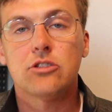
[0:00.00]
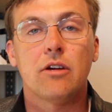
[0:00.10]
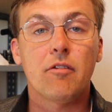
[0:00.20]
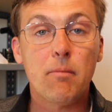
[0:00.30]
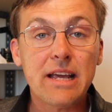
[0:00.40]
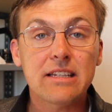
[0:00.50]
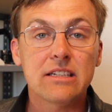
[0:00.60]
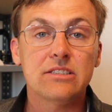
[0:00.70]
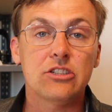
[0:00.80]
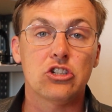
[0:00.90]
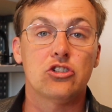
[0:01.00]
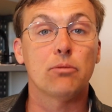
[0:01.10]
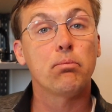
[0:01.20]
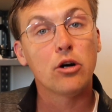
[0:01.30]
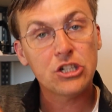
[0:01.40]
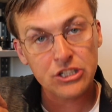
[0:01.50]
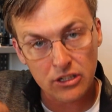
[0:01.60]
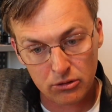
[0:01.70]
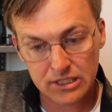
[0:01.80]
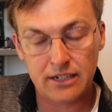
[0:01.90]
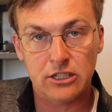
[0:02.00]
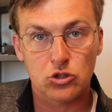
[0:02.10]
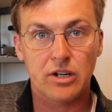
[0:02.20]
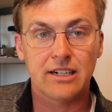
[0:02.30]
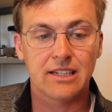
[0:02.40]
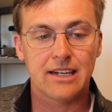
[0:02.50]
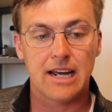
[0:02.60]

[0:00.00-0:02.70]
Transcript: So I make the decision to push the nose down and try to land.